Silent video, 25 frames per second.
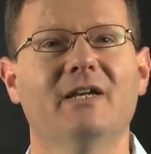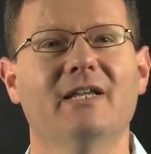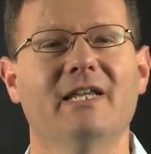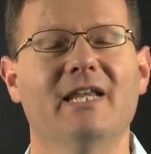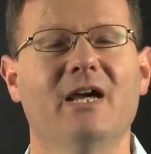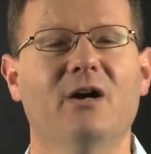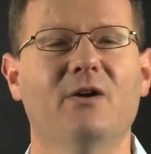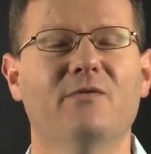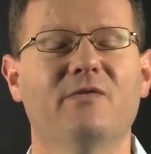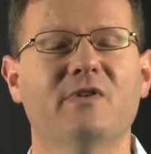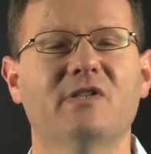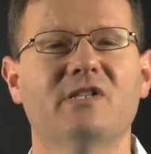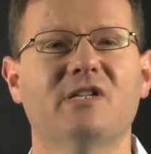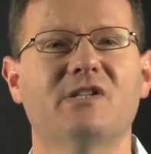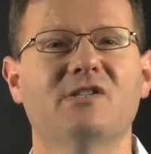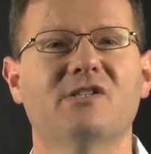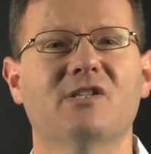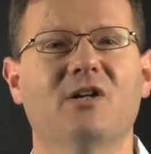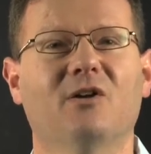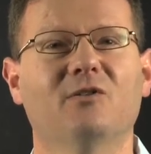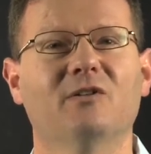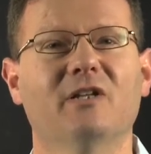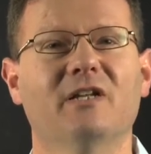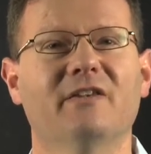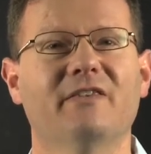Now, if it's
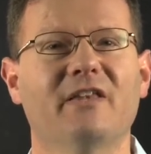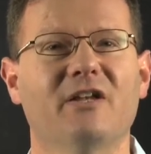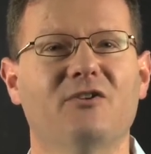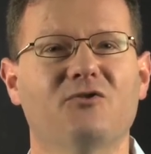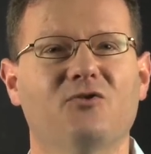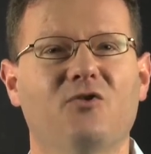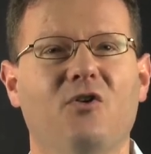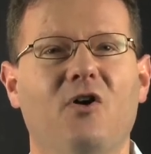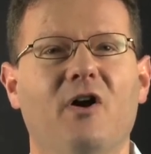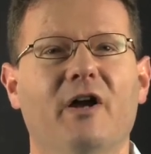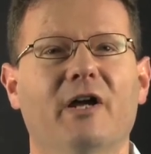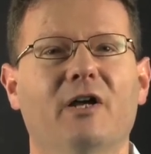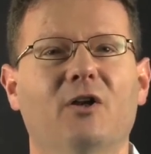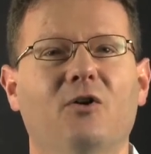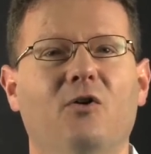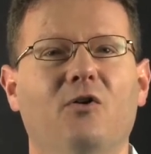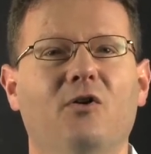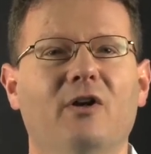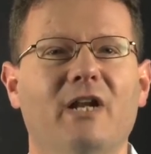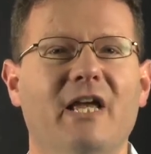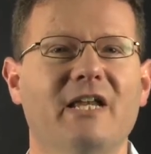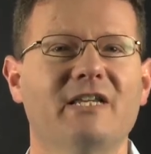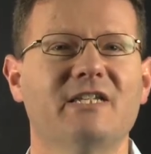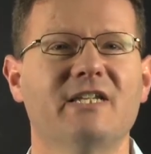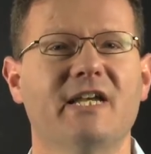insulting, they're trying it
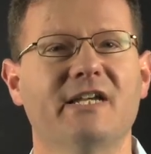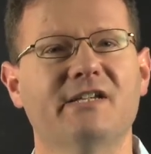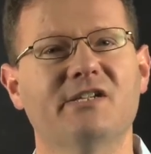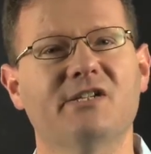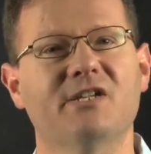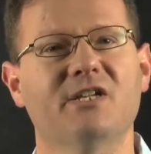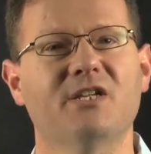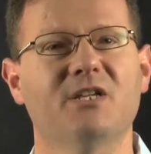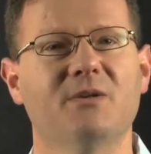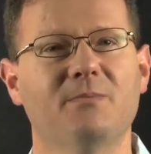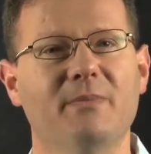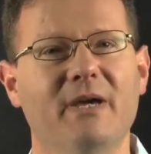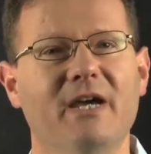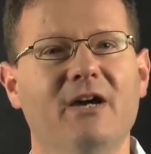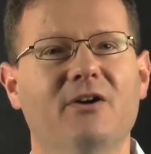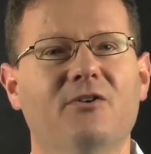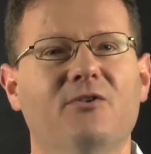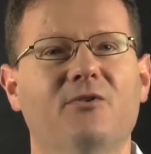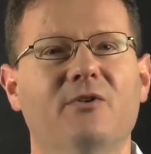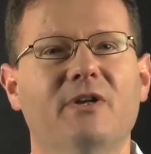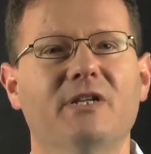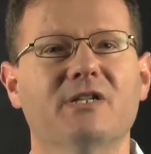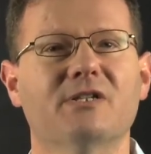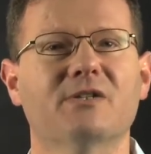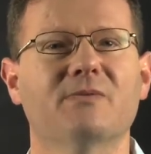on and testing your
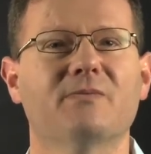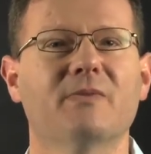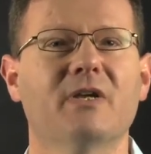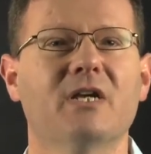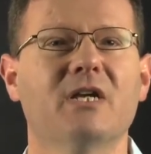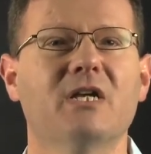boundaries.